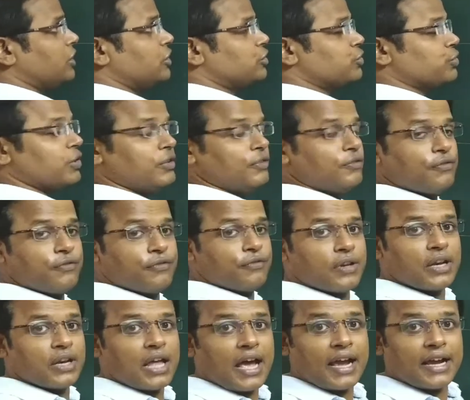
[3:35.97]
into
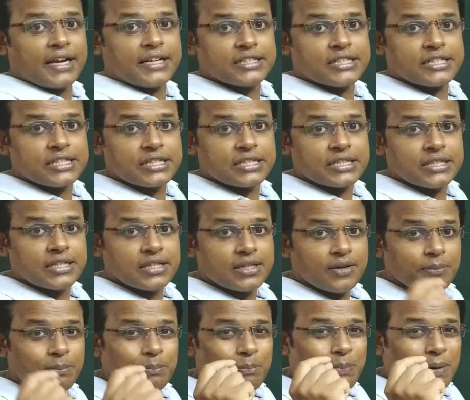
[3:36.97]
infinite
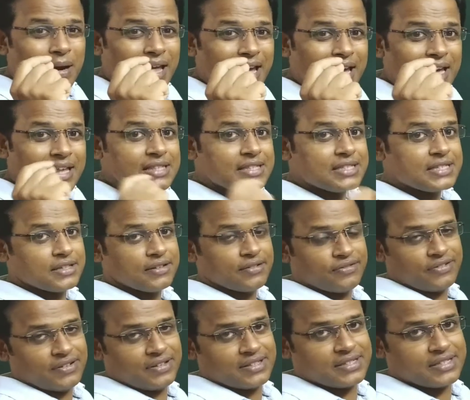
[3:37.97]
plane
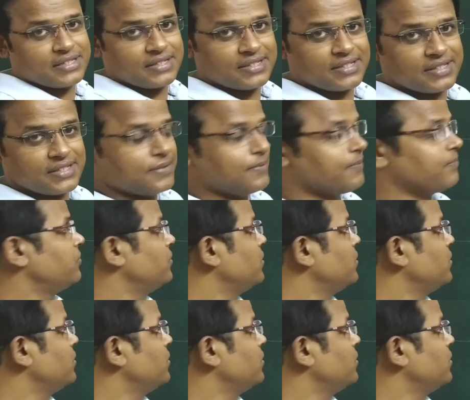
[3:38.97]
surfaces.